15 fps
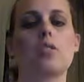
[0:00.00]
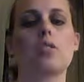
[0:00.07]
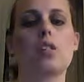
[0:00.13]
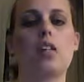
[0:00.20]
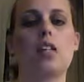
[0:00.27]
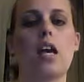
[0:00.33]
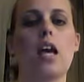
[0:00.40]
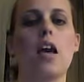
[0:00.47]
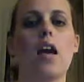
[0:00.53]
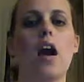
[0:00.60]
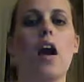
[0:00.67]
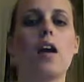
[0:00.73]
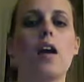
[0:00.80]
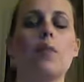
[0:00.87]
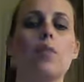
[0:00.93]
Today
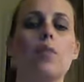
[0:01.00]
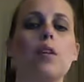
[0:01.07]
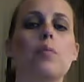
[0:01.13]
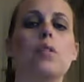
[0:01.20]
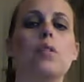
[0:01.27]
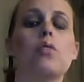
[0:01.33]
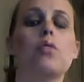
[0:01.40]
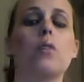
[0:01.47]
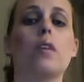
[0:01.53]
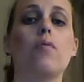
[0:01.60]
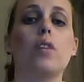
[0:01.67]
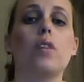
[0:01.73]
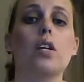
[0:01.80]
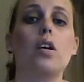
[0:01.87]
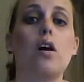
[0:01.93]
I'm going to be doing a
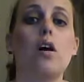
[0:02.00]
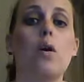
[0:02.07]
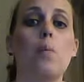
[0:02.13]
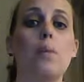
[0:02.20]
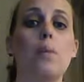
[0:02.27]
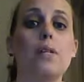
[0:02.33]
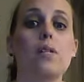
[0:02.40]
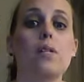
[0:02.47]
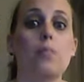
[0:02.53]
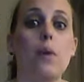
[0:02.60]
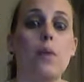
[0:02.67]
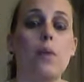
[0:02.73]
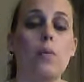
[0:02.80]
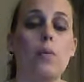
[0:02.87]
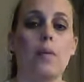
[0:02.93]
video based
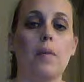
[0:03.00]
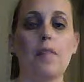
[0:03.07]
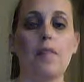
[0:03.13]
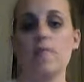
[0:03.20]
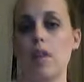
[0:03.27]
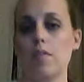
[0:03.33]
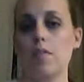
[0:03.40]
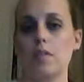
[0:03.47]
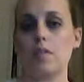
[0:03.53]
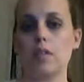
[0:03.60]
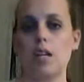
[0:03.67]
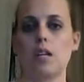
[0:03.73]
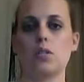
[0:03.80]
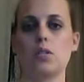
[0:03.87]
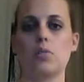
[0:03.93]
upon one of my favorite
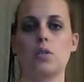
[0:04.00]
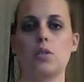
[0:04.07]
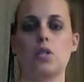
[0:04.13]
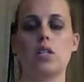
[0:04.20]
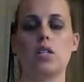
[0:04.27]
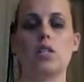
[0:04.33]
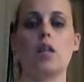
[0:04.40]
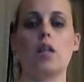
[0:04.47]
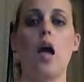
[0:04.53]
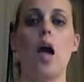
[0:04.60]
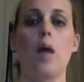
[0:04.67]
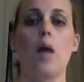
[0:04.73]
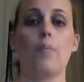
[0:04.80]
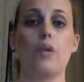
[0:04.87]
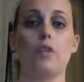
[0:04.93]
things, which is
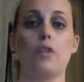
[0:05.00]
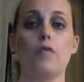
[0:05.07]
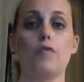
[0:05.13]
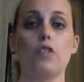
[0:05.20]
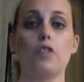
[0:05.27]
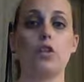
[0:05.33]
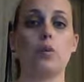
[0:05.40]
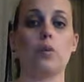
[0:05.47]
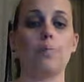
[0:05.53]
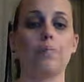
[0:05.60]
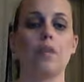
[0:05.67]
perfume.